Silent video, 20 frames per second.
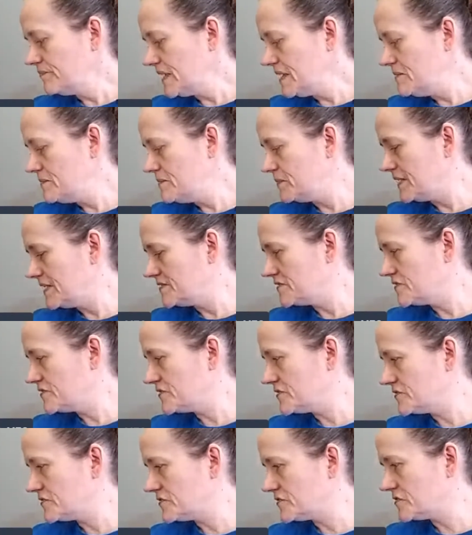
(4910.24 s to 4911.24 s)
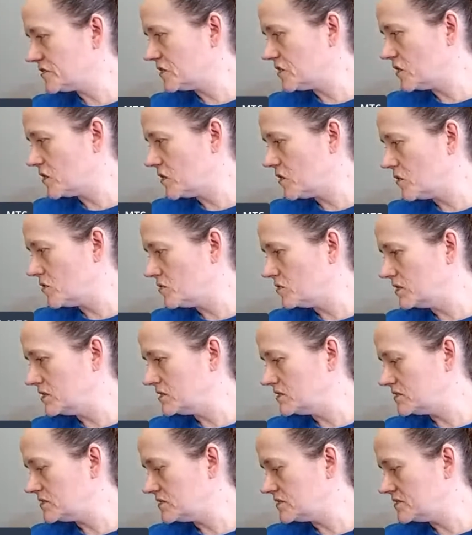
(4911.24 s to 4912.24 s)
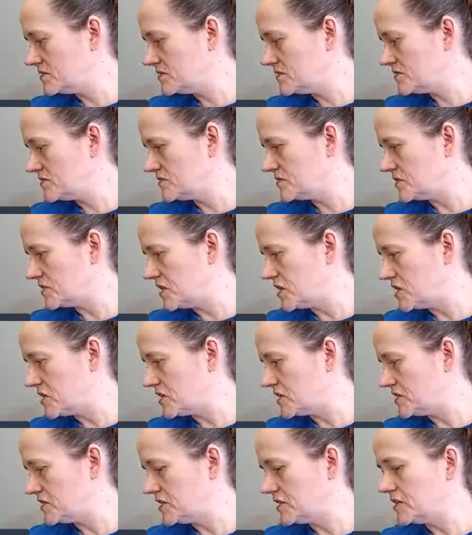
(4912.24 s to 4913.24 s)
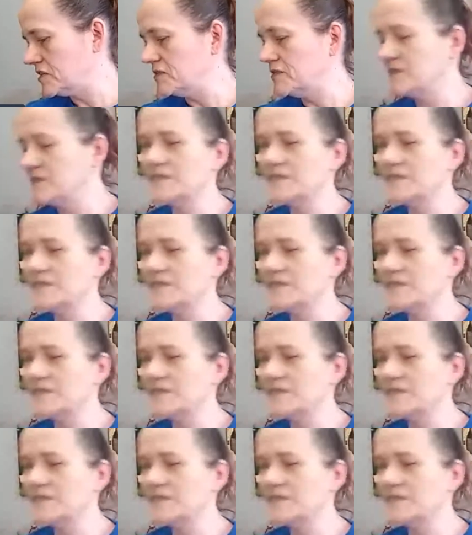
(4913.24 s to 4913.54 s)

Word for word: But so stinking cute.